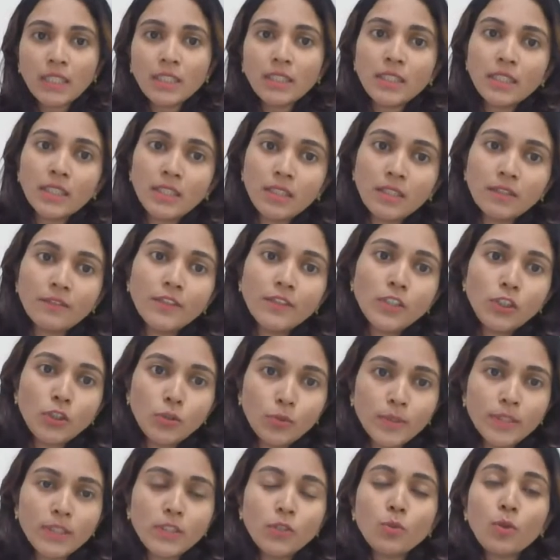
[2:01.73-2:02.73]
in
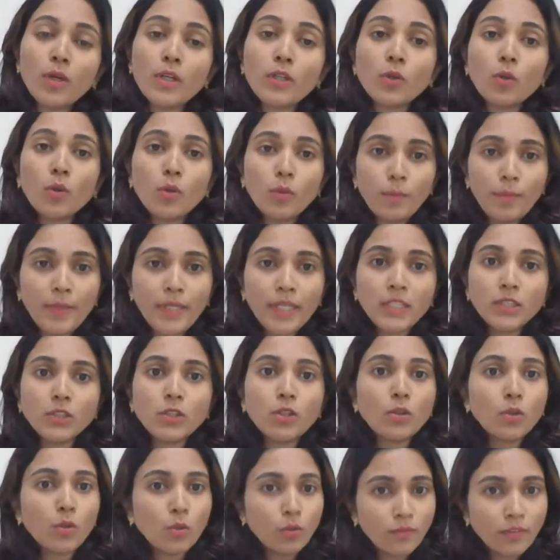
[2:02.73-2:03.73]
individuals who are obese
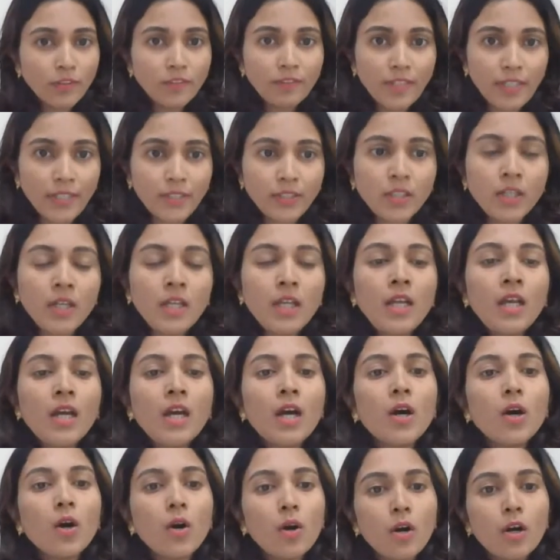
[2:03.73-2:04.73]
or overweight,
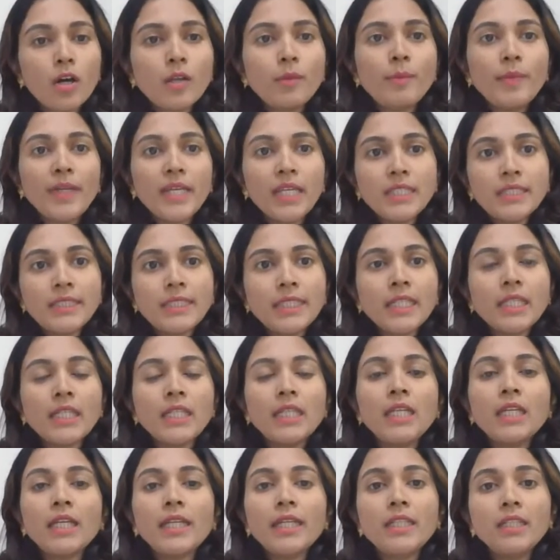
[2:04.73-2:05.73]
or
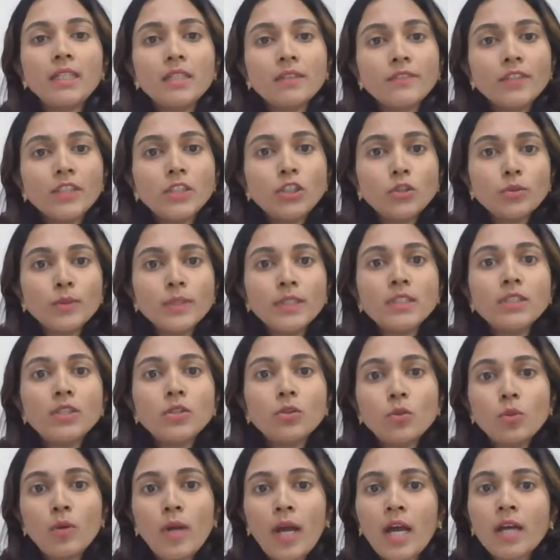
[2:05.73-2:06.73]
basically individuals
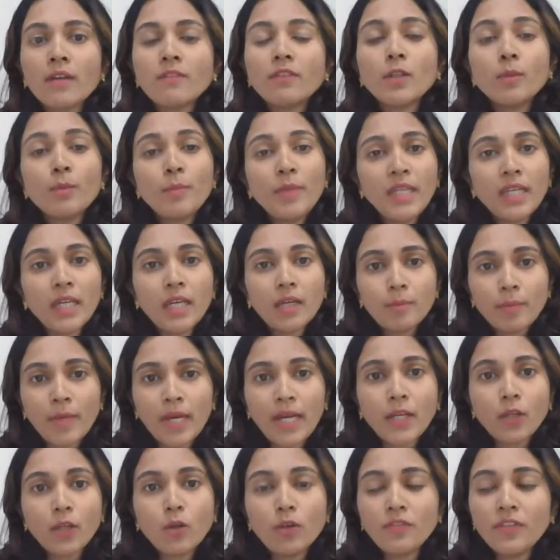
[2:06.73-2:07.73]
who have a
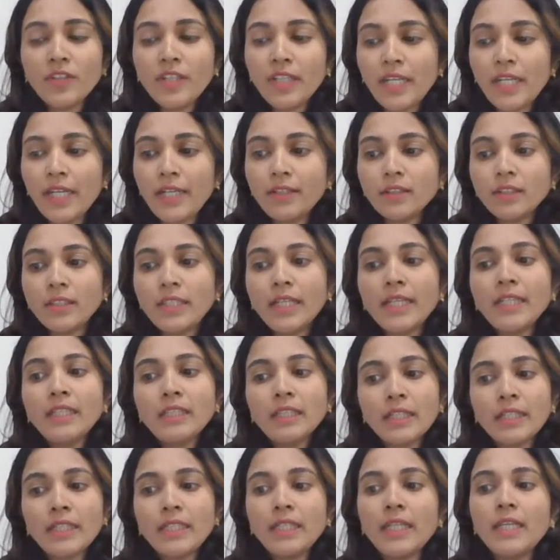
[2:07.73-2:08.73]
BMI of greater than
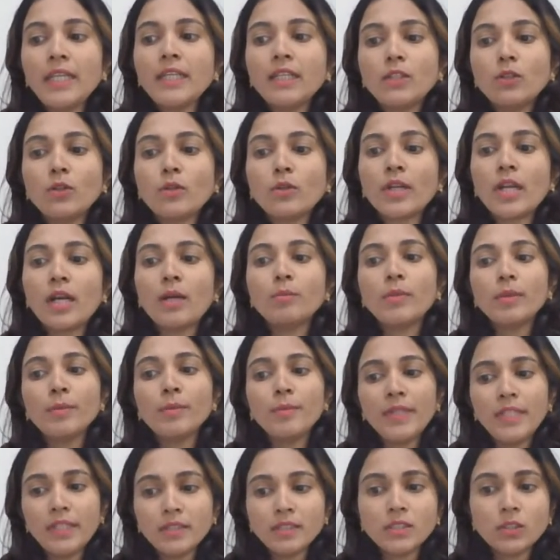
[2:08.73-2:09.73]
30 kilogram per
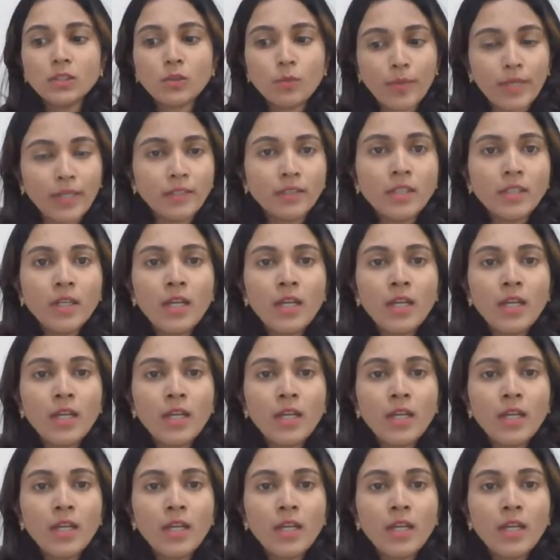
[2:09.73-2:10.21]
meter square.